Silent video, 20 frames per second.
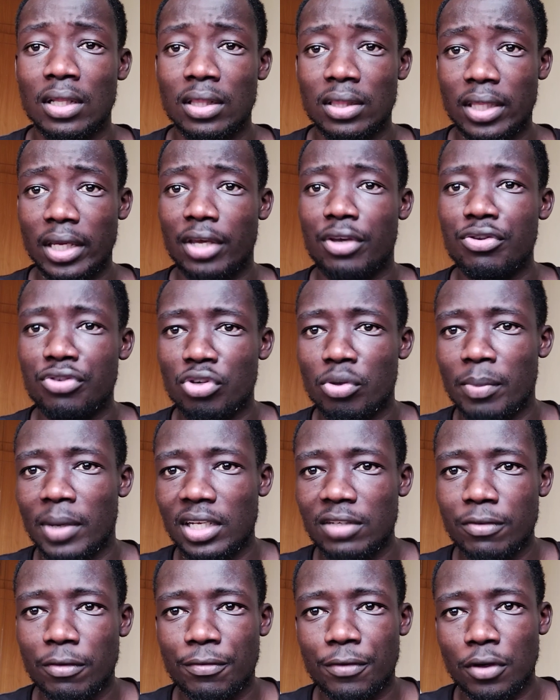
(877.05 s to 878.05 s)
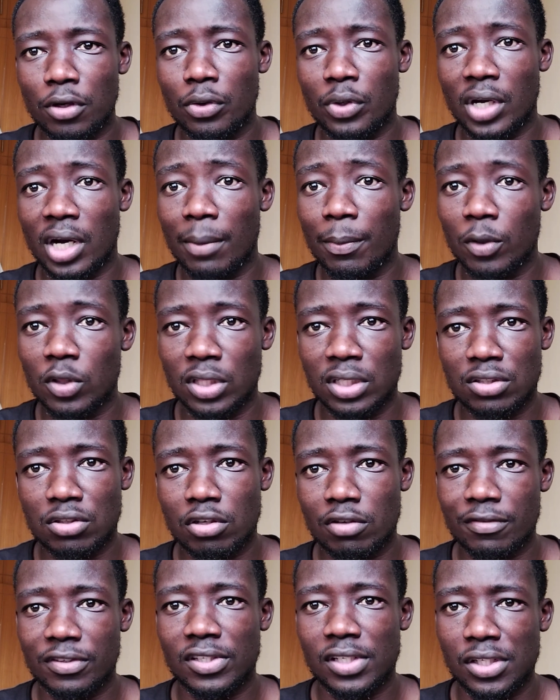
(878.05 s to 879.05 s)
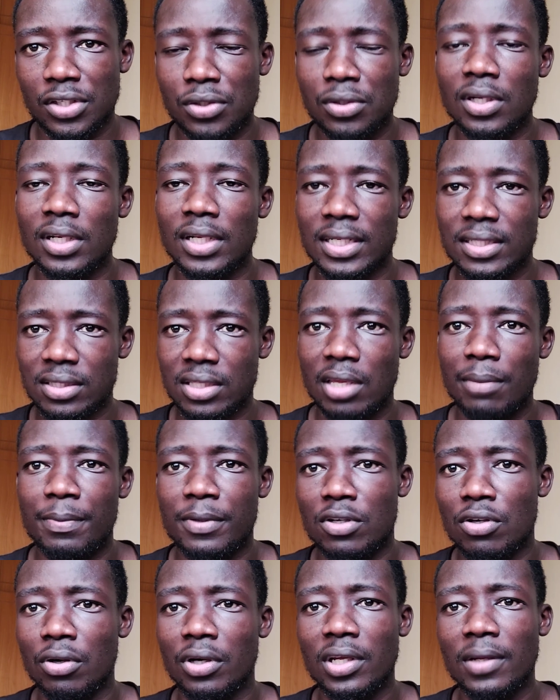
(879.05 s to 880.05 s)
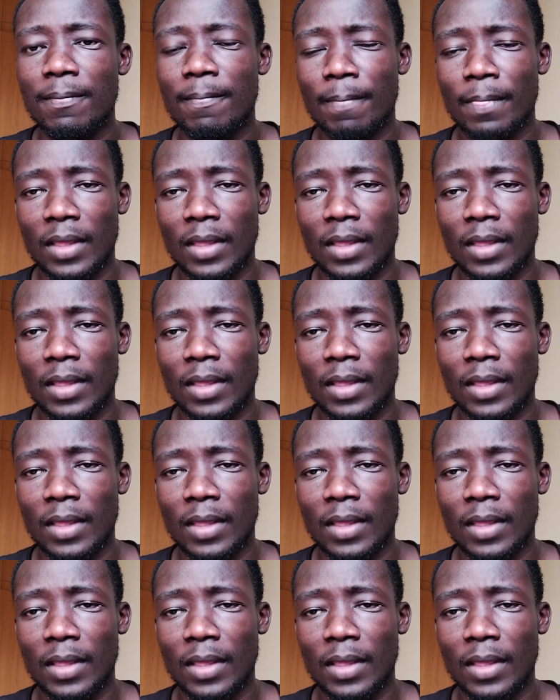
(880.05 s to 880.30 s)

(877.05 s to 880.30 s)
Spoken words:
Thank you so much for following up on this conversation. Let's keep it going.